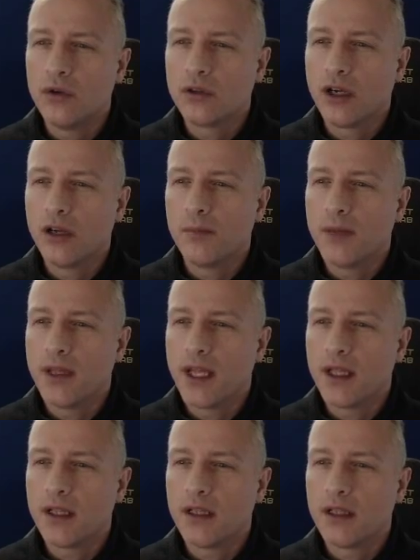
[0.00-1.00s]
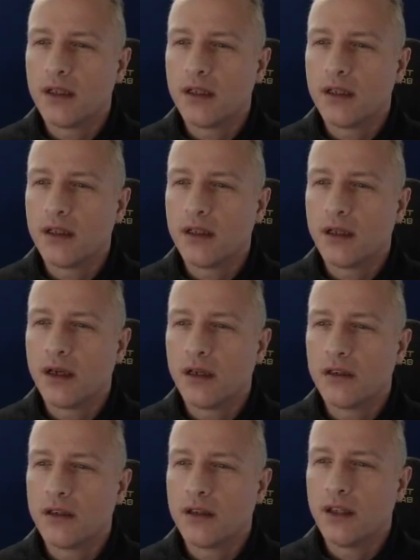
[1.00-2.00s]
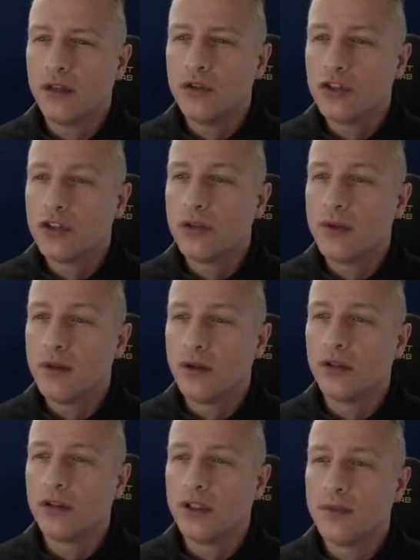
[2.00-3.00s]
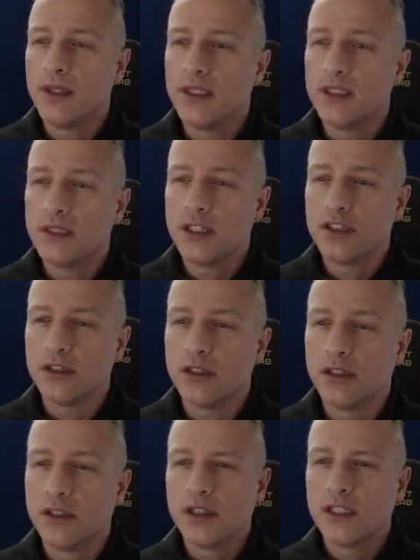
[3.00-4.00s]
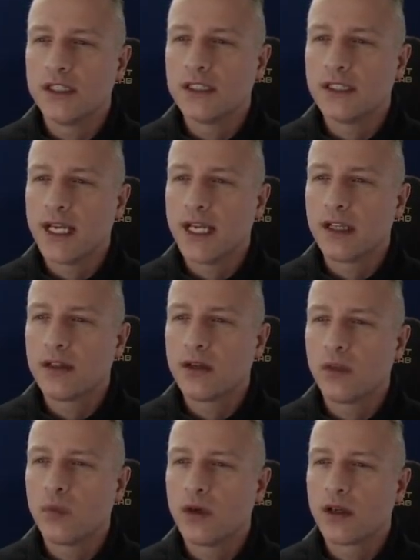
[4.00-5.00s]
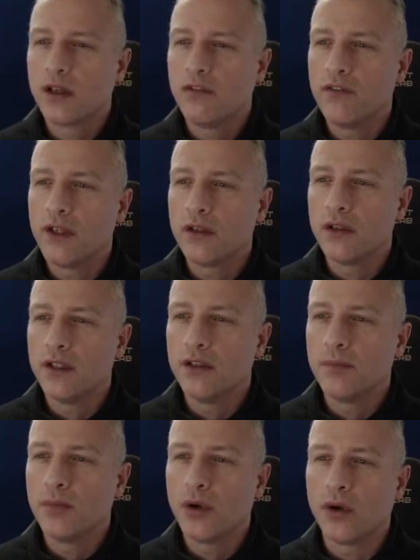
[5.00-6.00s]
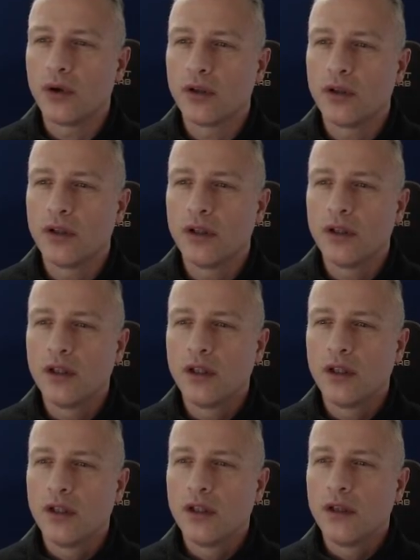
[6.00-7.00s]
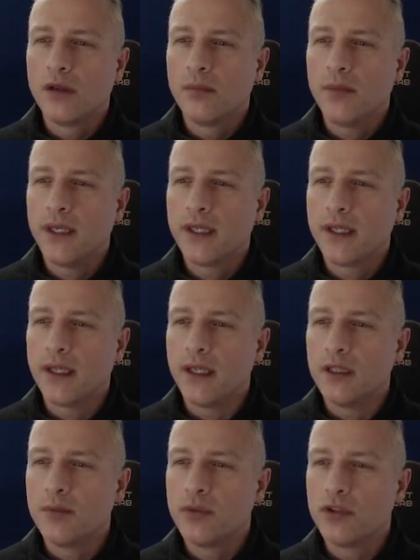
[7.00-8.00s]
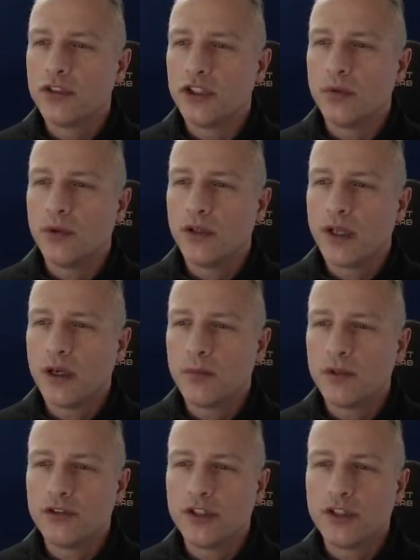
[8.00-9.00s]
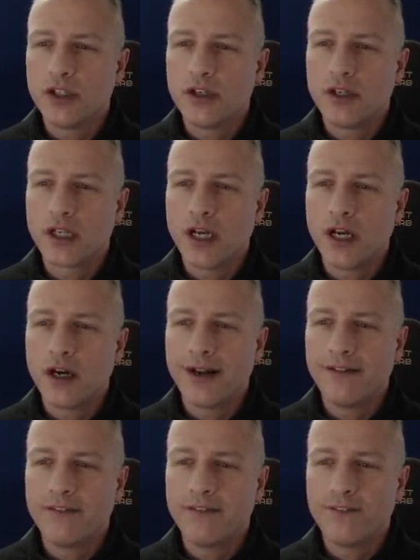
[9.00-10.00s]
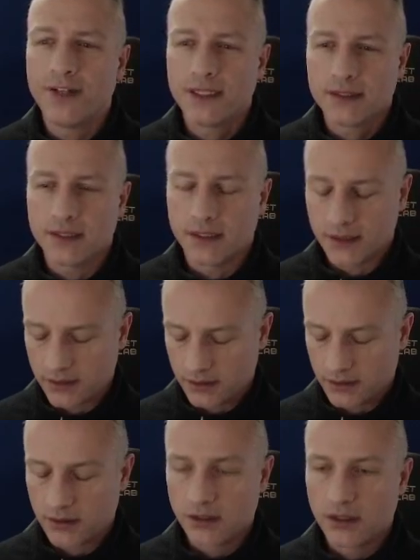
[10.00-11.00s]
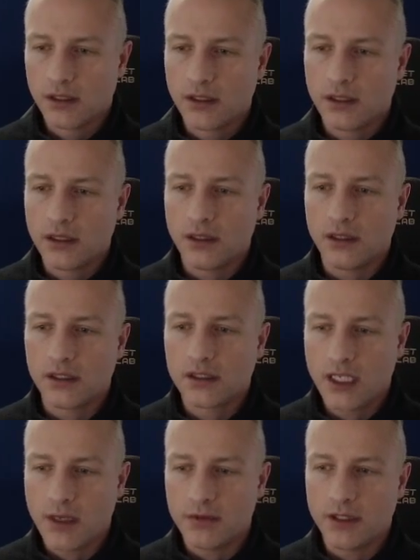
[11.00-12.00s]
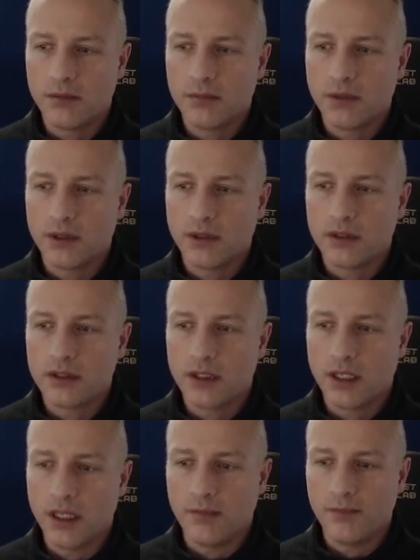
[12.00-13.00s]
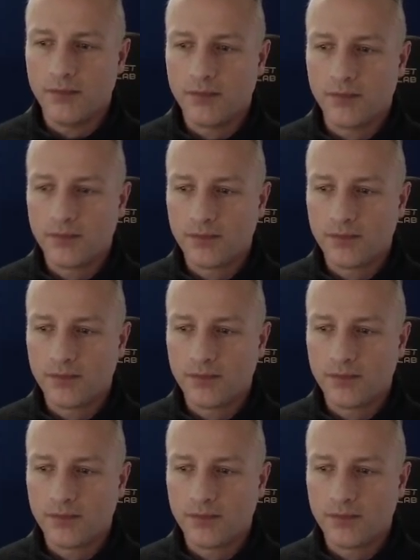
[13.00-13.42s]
hut that used to belong to them in the station and sank their working vehicle in the bog, breaking it in the process. Will you help us return the car and fix it? I'll accept it, but I don't